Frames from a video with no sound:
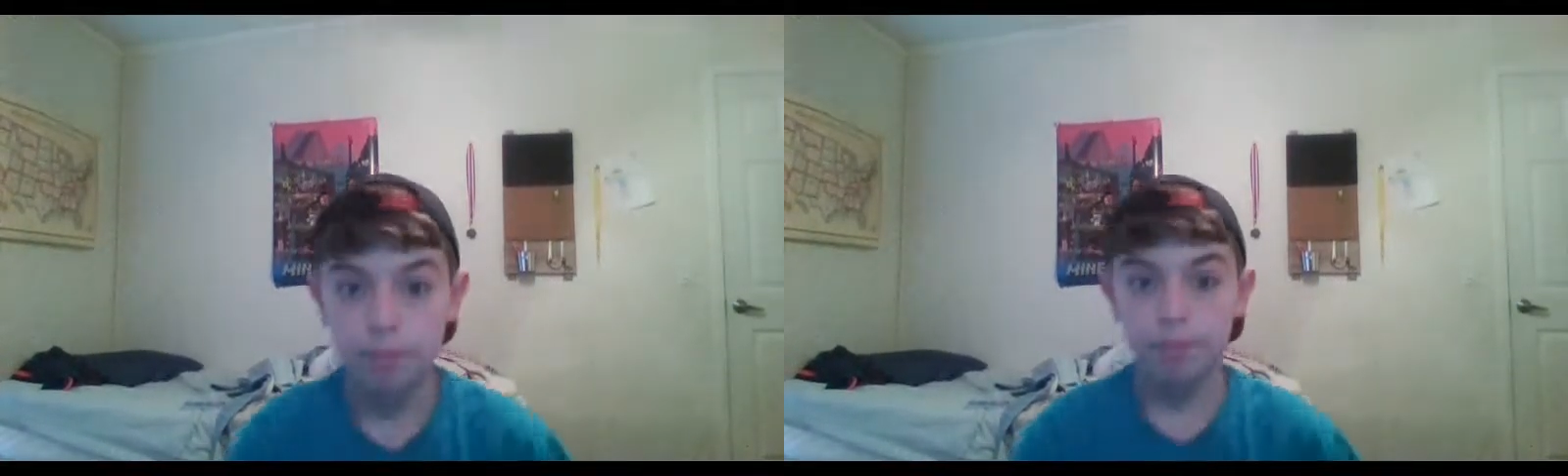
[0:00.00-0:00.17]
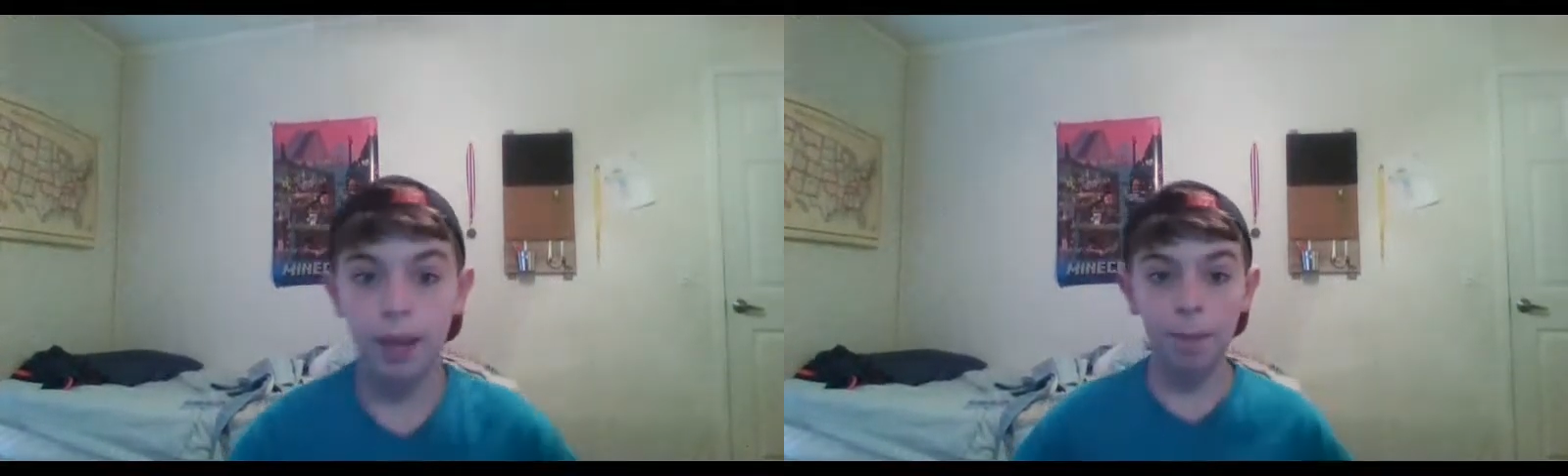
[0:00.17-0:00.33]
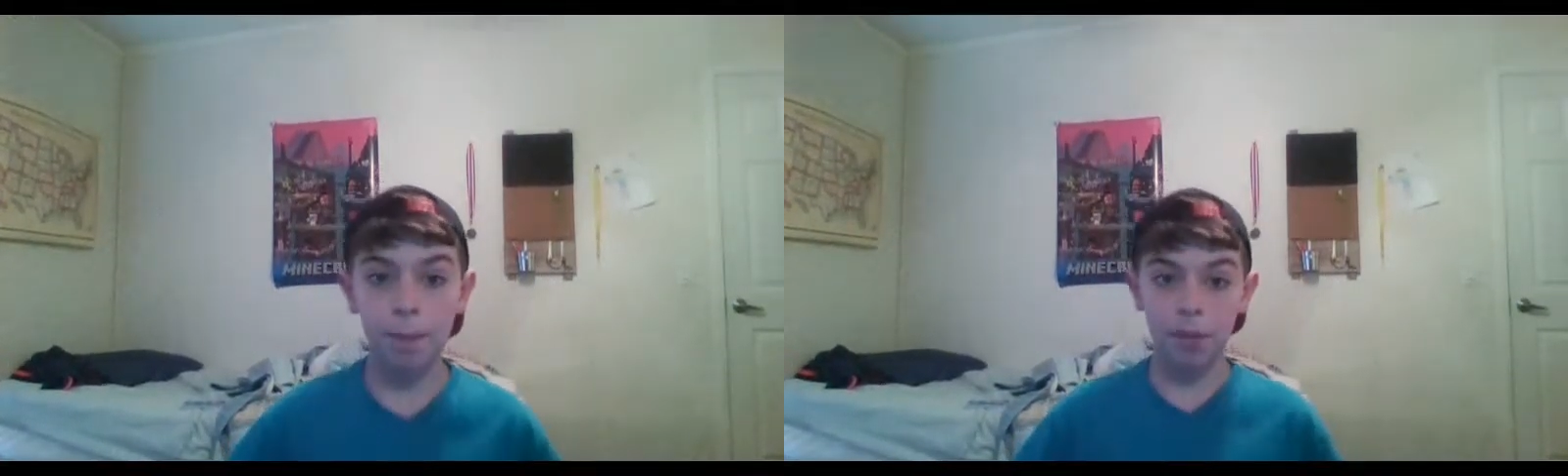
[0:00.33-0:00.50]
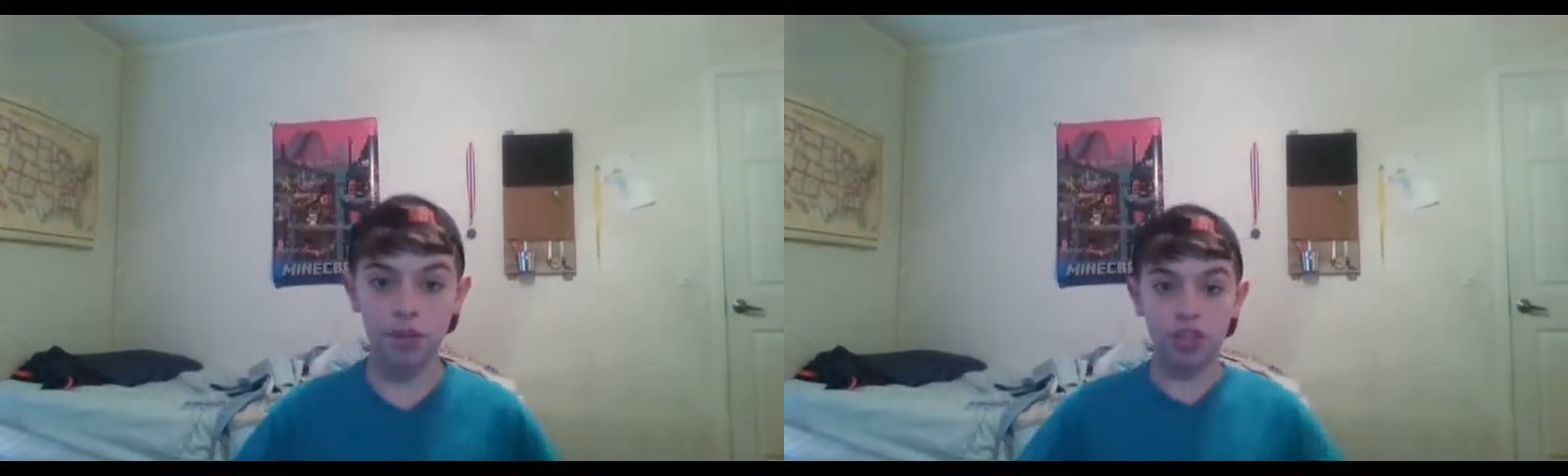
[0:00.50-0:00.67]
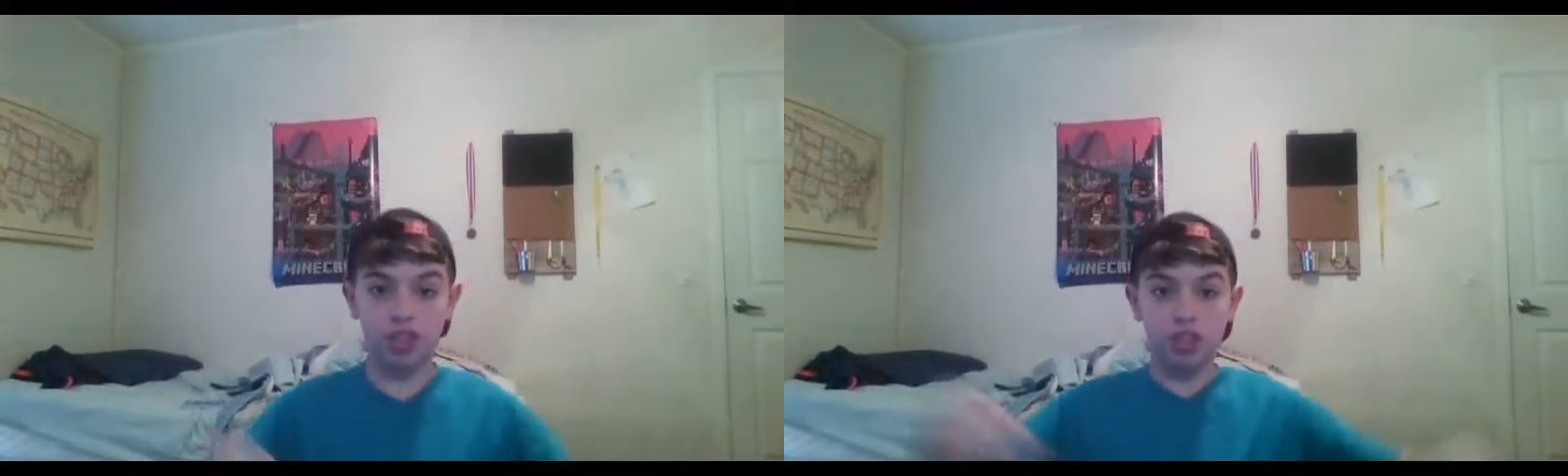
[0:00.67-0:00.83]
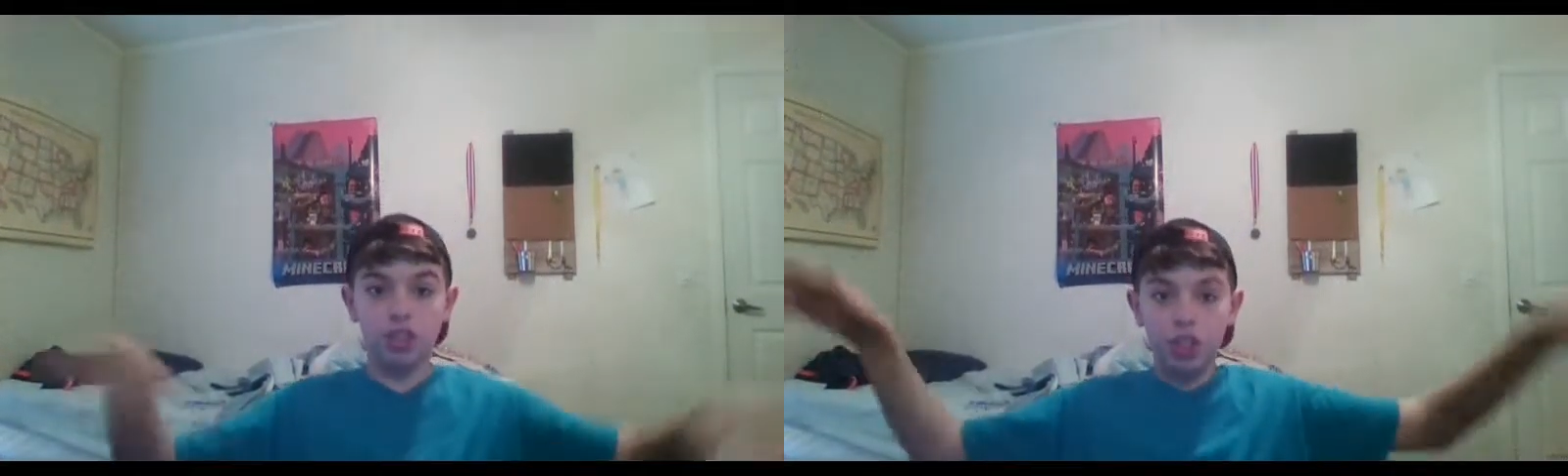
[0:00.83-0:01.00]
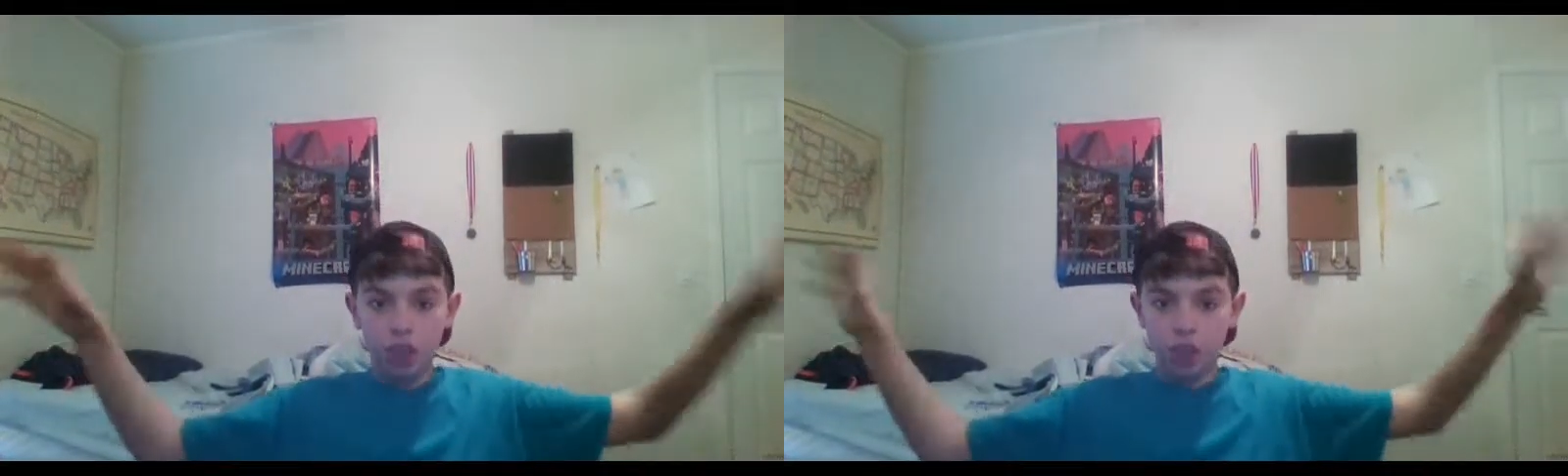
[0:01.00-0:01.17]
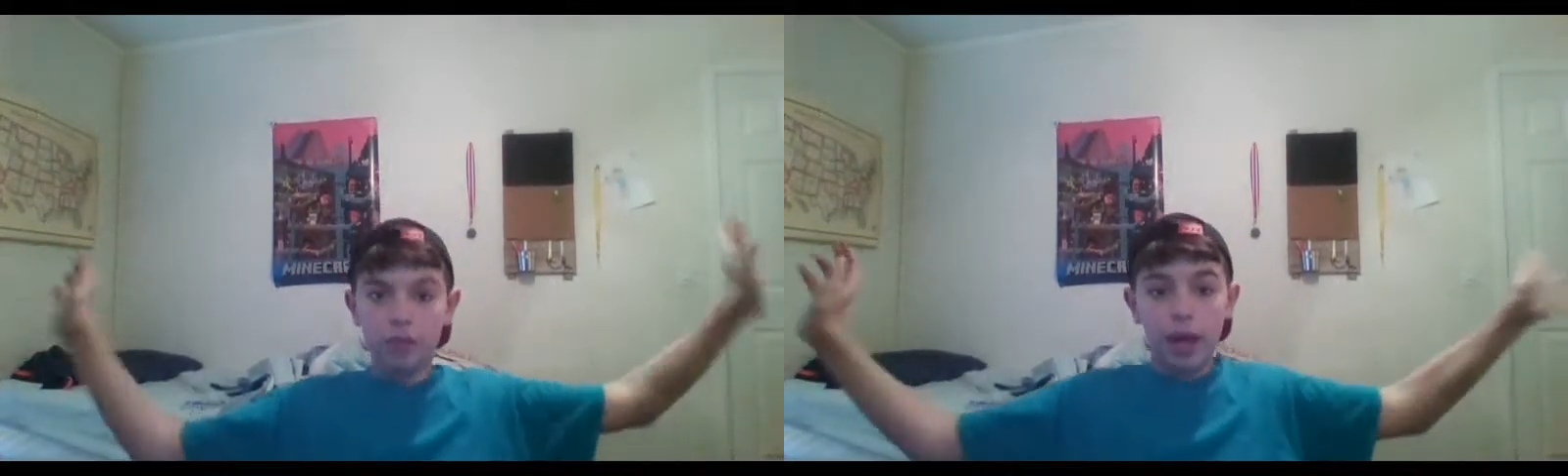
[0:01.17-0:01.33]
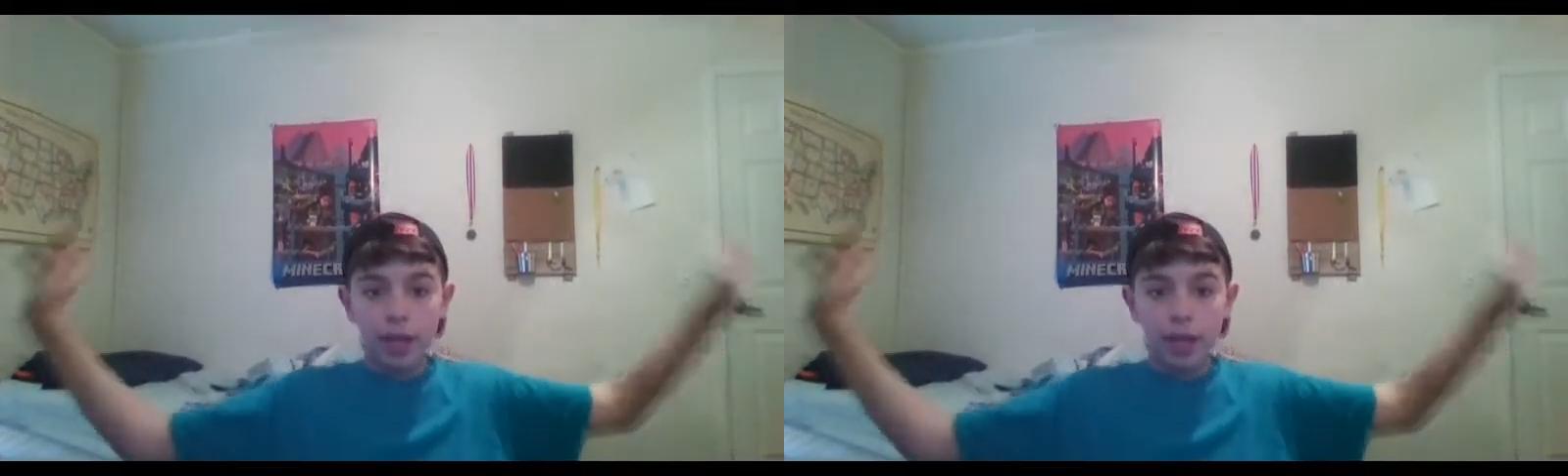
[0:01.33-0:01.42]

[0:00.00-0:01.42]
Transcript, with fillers: people just you